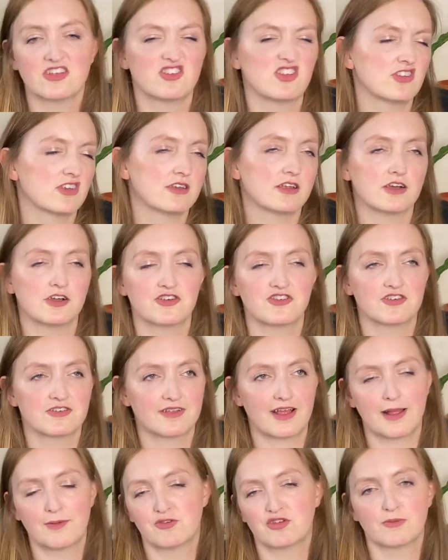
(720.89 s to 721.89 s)
she's done it 100
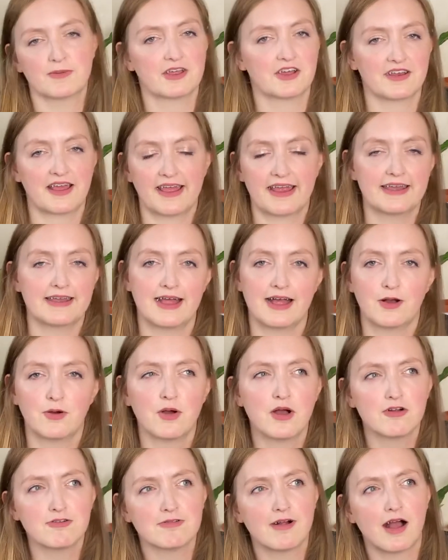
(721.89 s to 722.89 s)
times, she'll be good at it now,
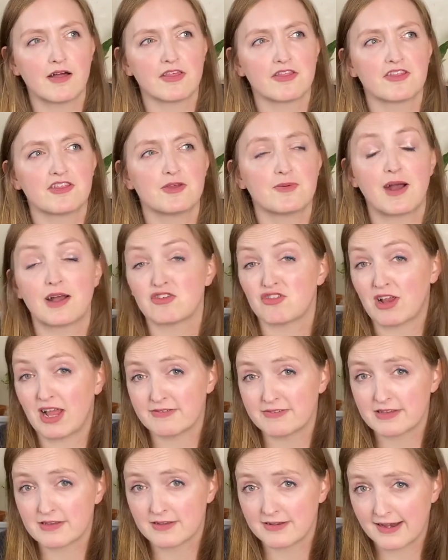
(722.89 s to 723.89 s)
rather than you actually
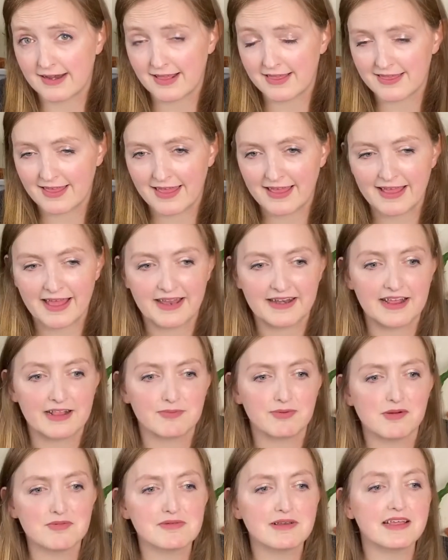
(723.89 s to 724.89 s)
having done anything. And it
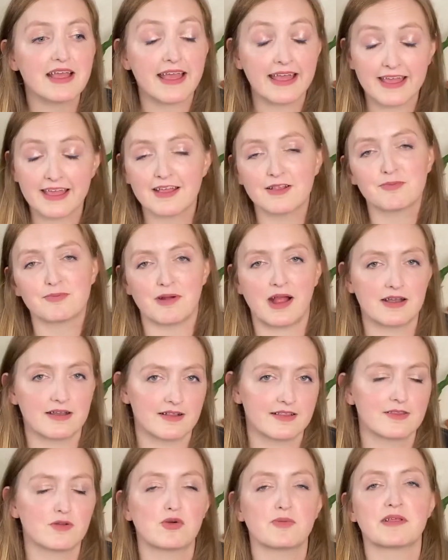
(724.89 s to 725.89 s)
is practice,
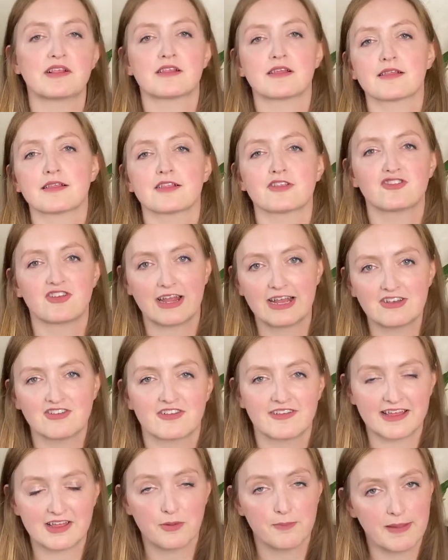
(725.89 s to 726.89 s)
and there will be subtle changes
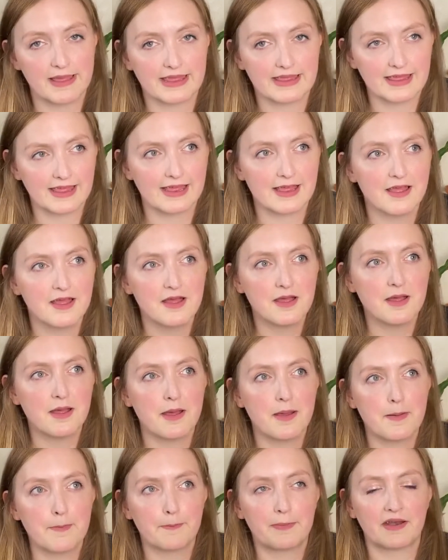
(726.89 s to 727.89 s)
that you're making,
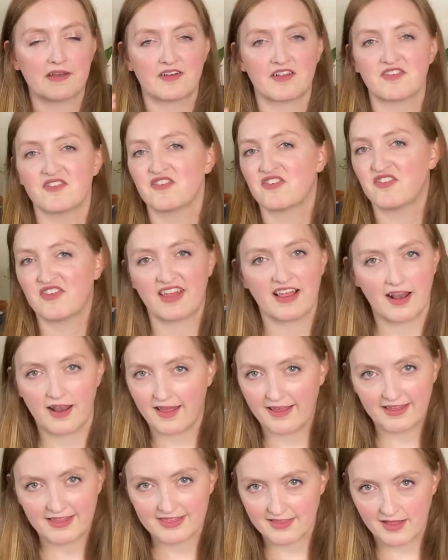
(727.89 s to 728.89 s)
but it doesn't feel
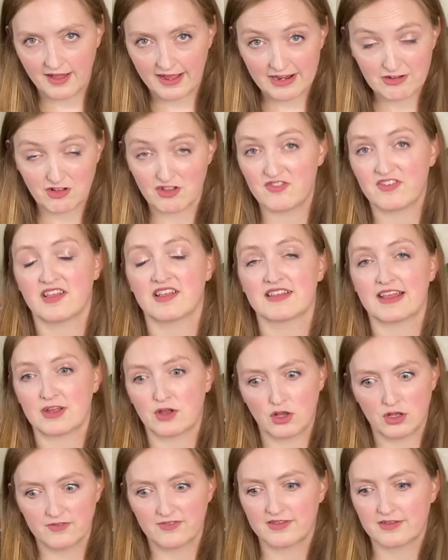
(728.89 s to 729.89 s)
like that. It just feels like
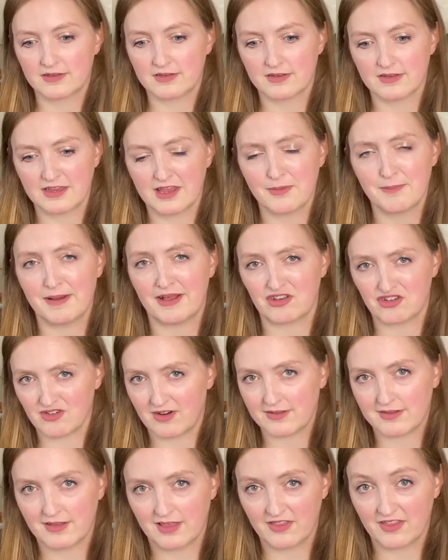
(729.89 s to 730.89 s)
all of a sudden you're better
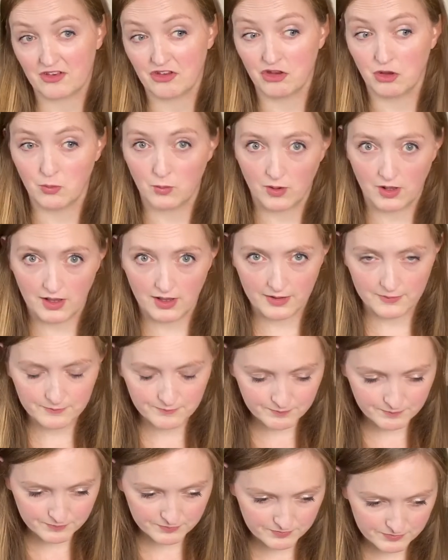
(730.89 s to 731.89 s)
at it than you were.
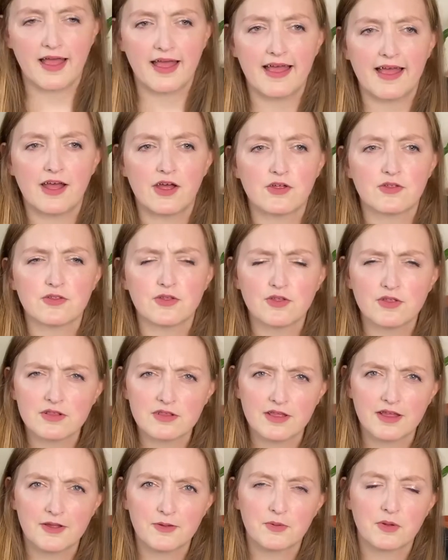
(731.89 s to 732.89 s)

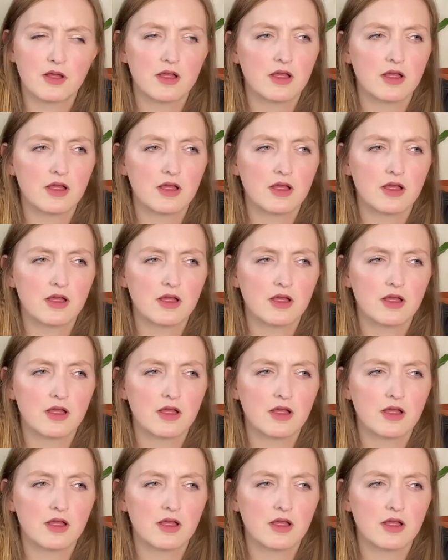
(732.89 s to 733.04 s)
Also,